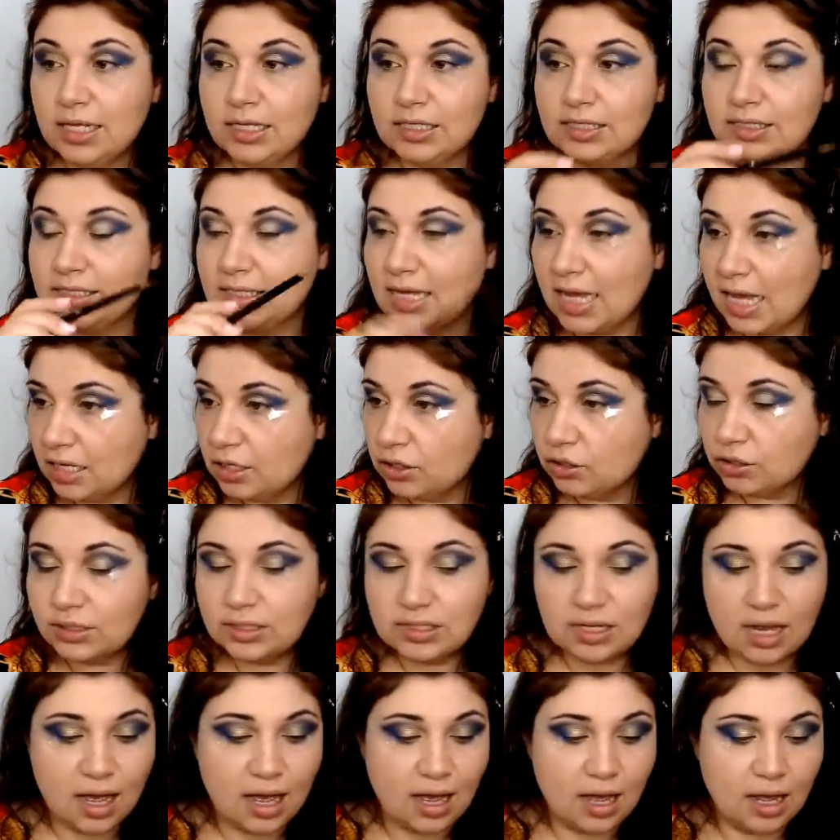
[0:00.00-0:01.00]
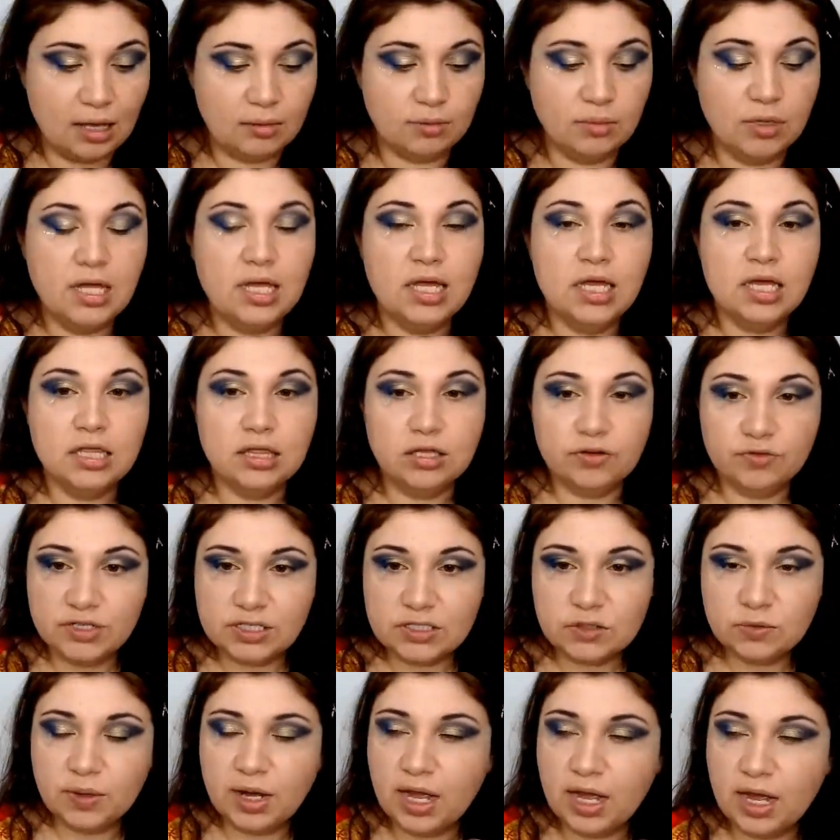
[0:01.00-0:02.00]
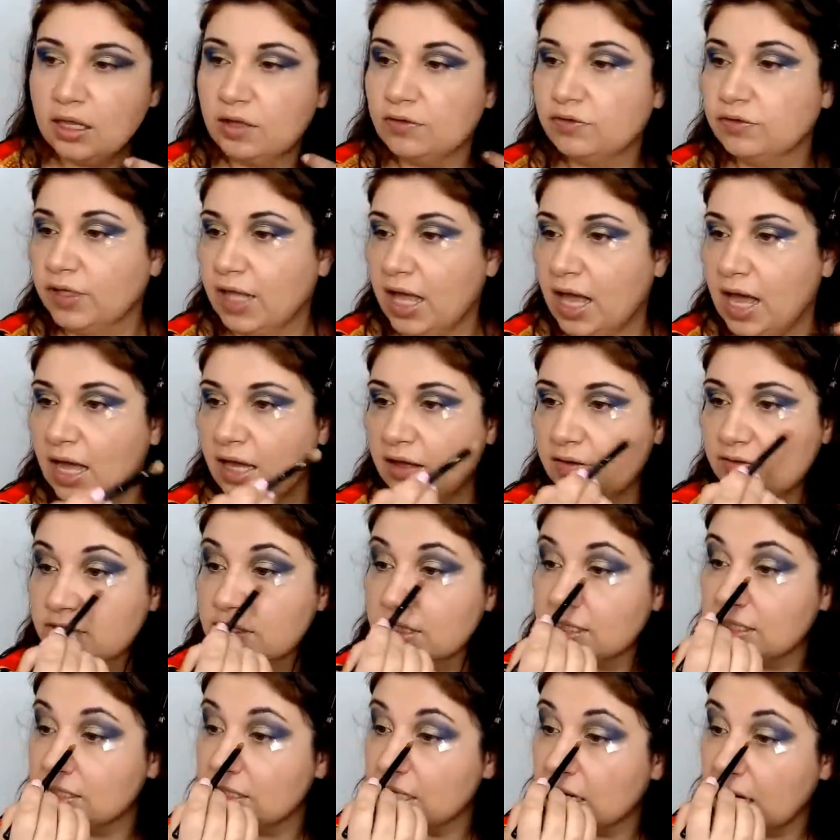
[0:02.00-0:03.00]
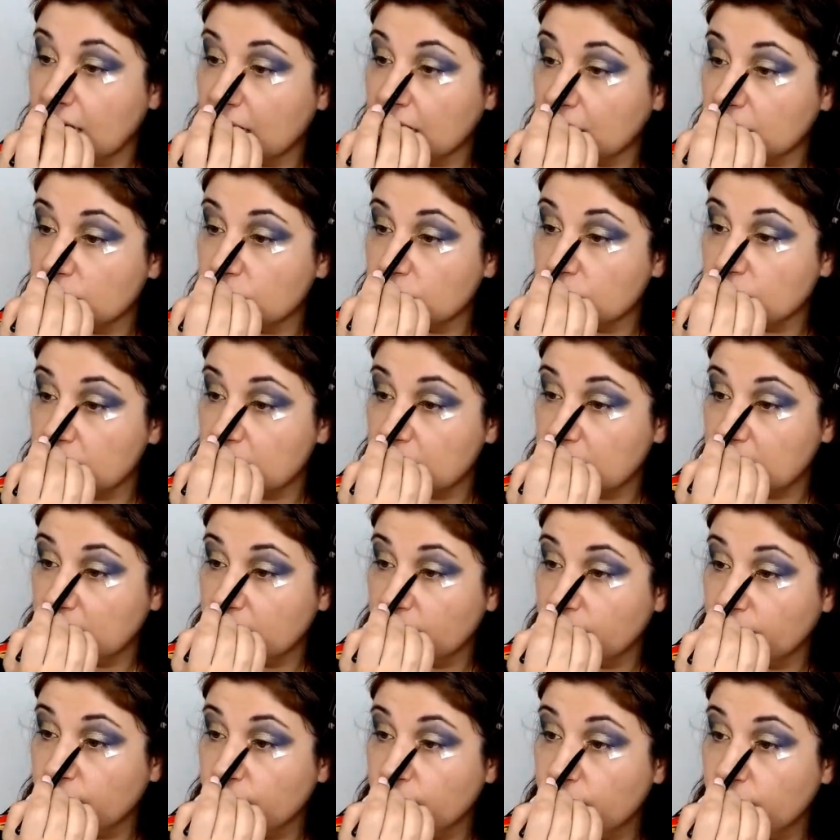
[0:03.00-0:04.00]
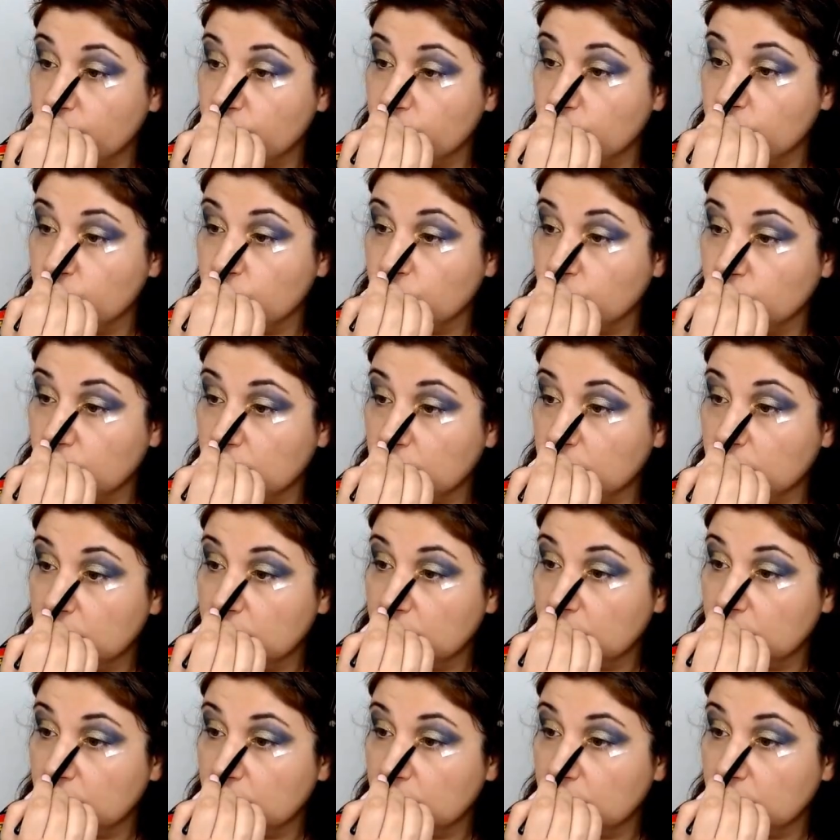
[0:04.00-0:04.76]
Take your time. The reason why I love lives is that I get to see the full